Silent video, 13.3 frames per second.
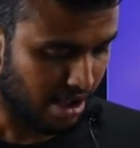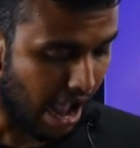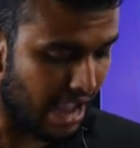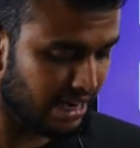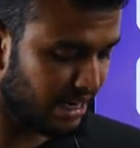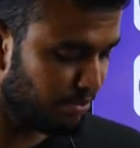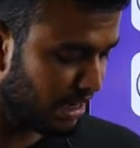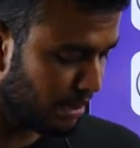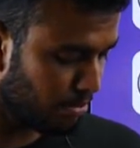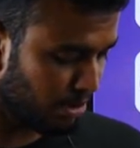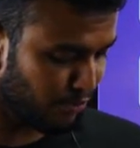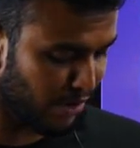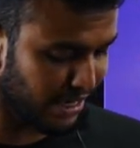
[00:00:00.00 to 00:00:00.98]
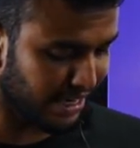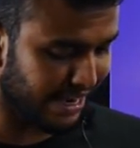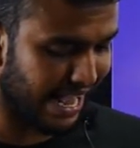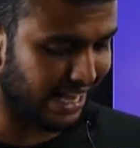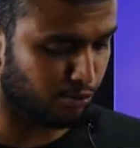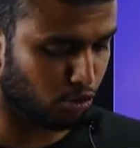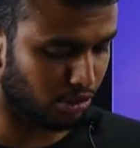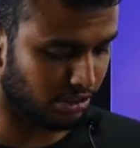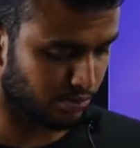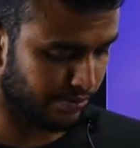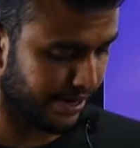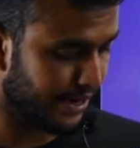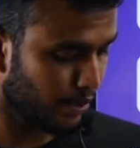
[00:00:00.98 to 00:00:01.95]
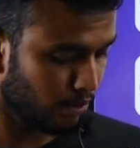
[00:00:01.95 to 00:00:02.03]
I need minimum 20 likes for this
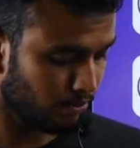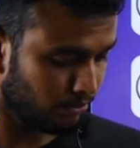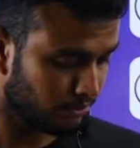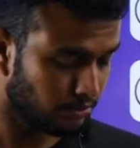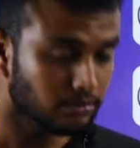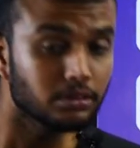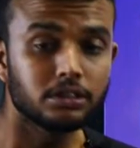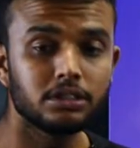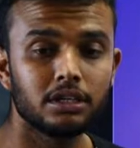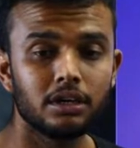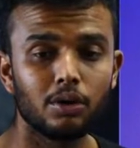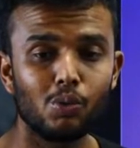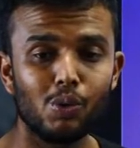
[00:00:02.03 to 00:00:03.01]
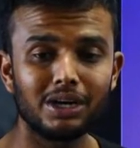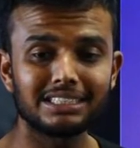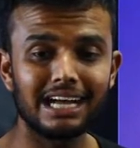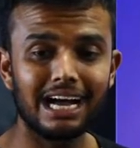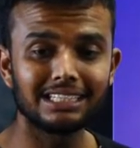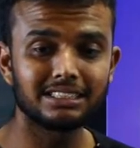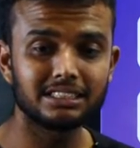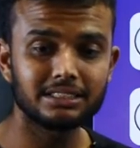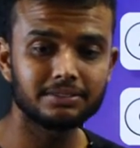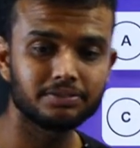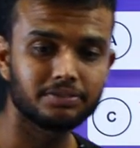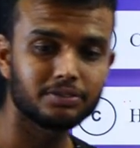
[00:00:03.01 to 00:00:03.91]
video. What is the answer,